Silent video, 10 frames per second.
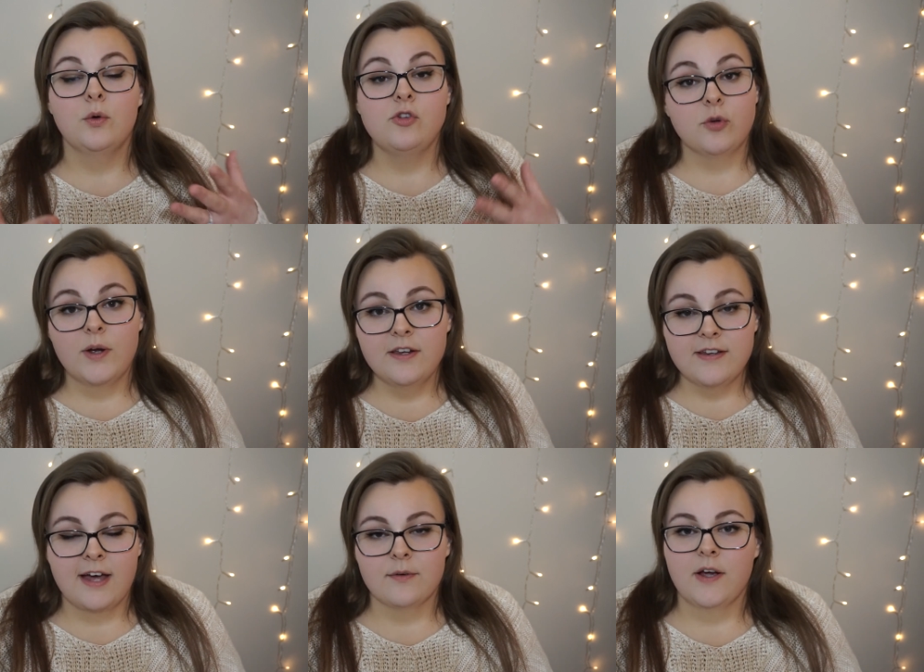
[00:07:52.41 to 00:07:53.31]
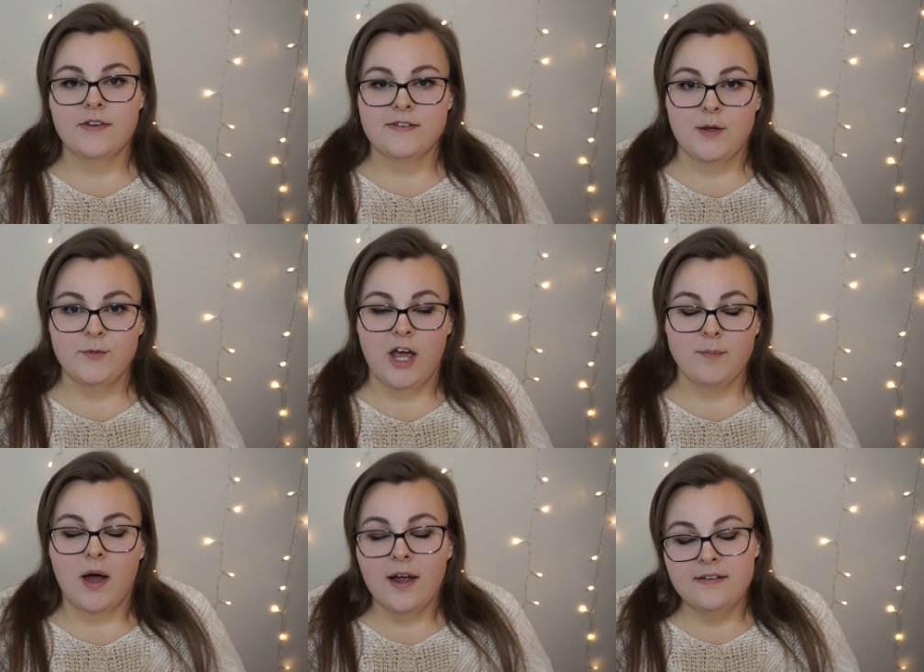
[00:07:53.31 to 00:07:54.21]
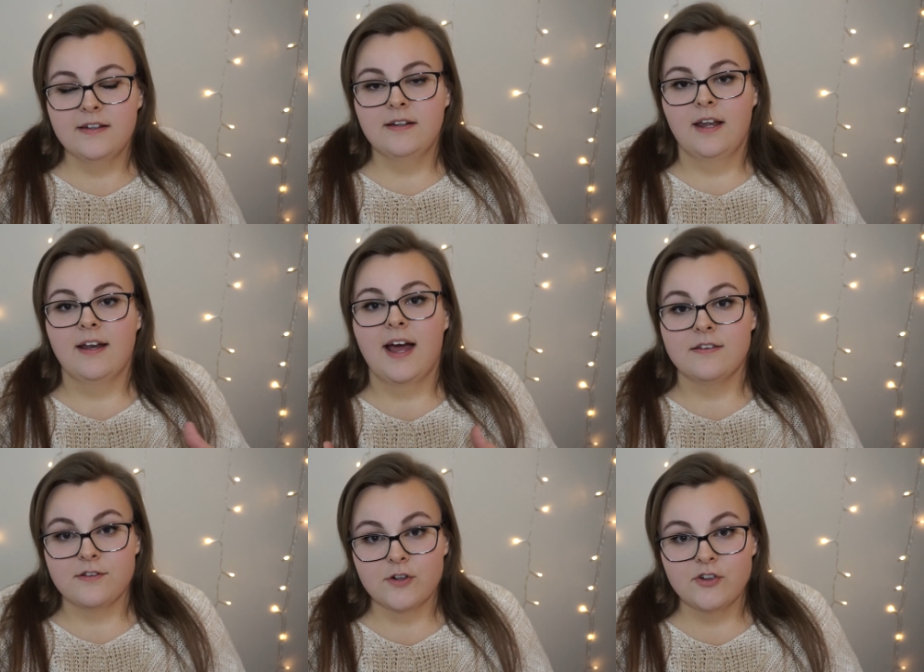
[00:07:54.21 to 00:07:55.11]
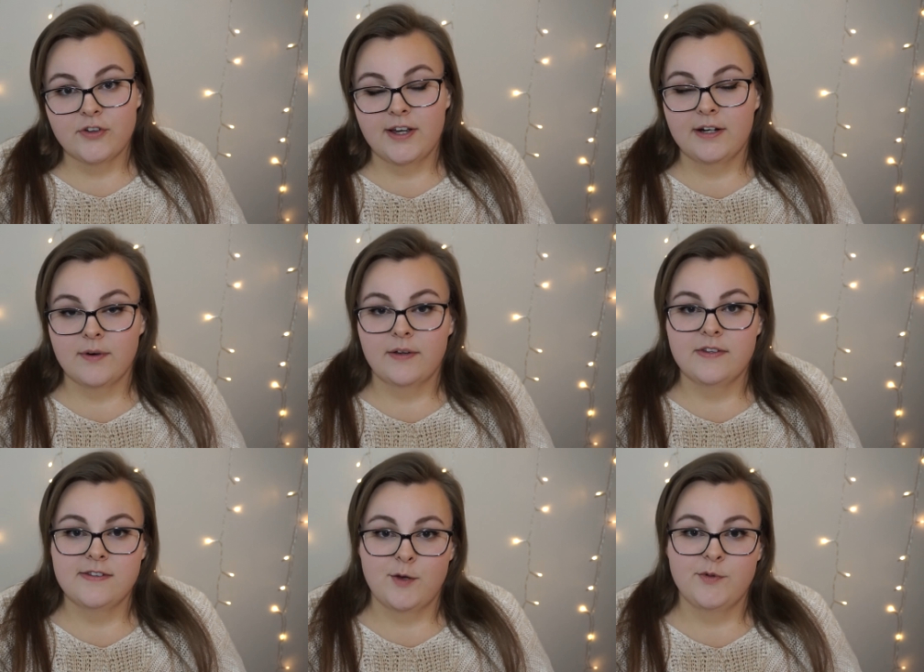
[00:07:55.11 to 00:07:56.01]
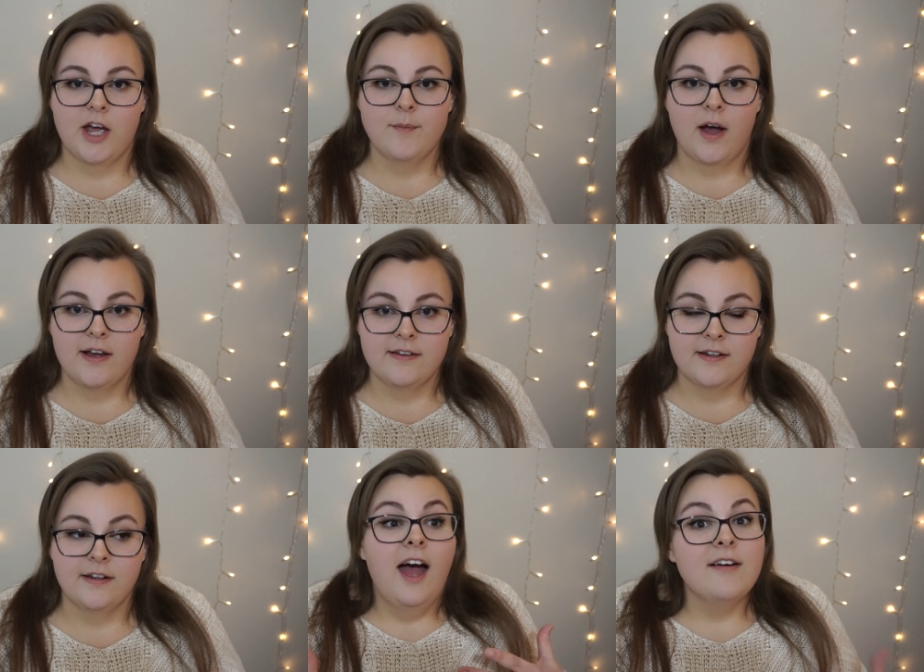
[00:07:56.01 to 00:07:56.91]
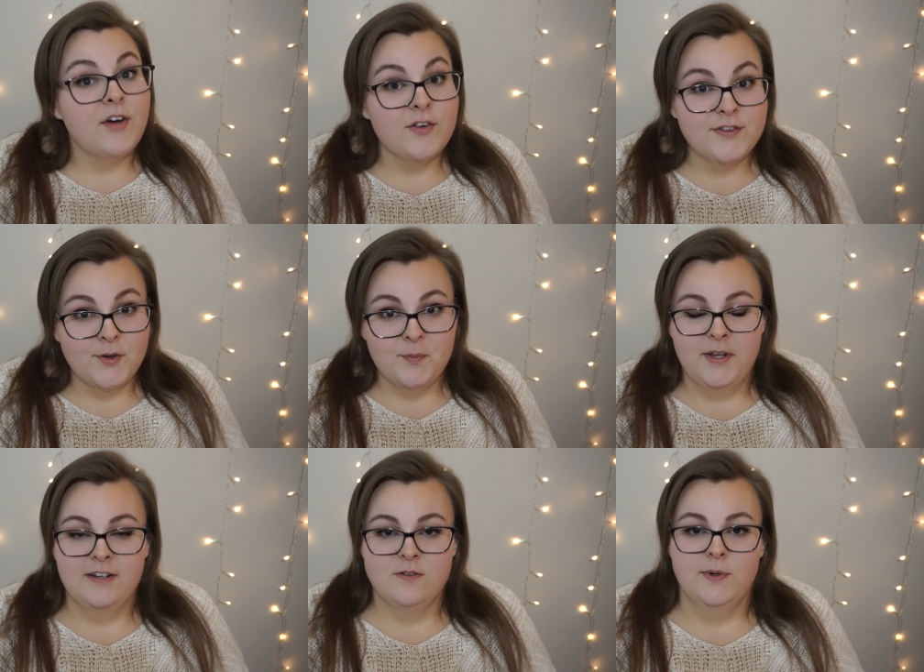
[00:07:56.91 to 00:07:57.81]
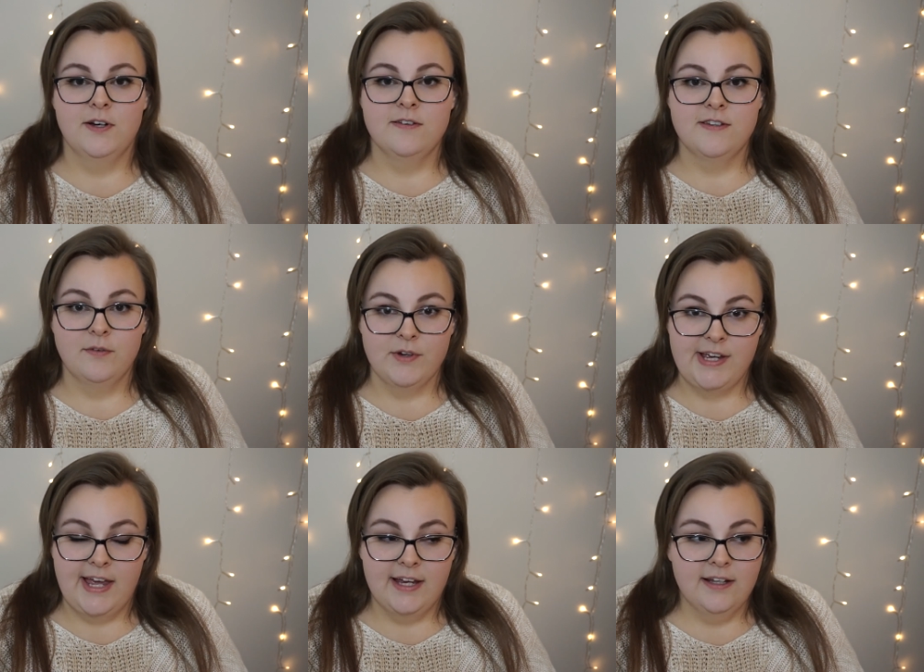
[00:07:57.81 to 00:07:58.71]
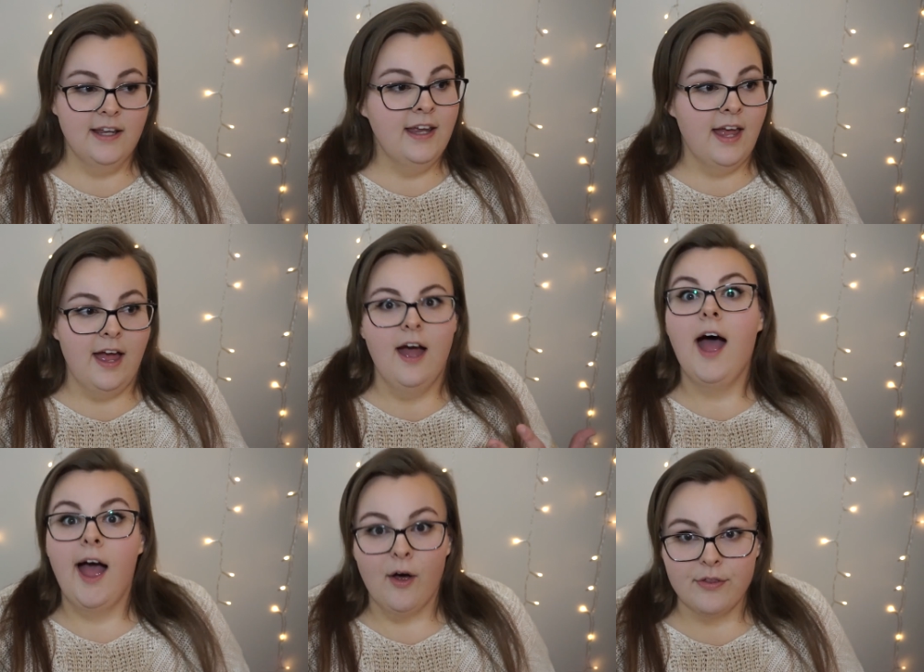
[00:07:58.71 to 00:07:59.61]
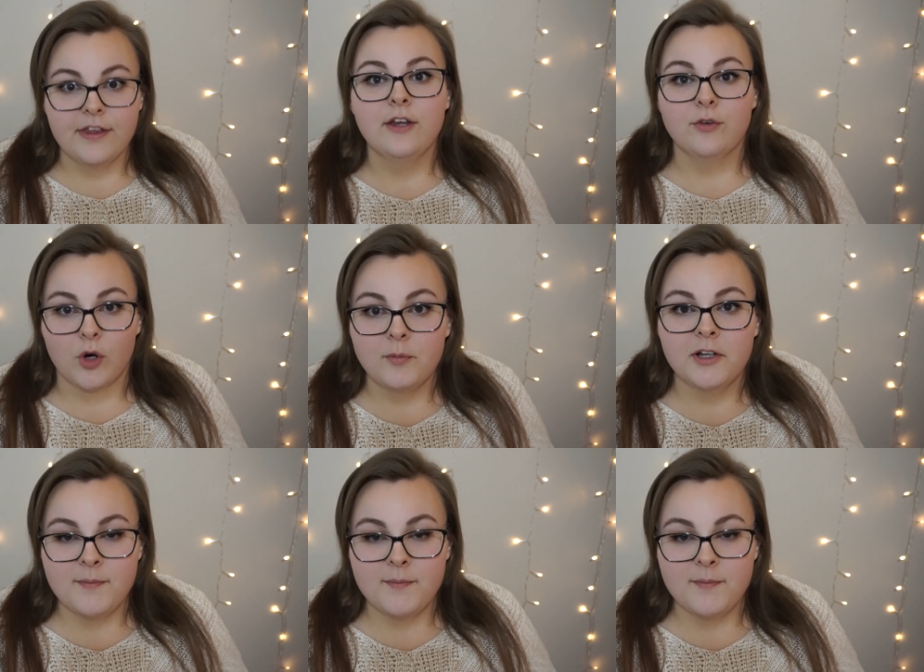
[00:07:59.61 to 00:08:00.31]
who joined at around the same time I did and had surgery at around the same time I did have also been experiencing regain. A healthy, normal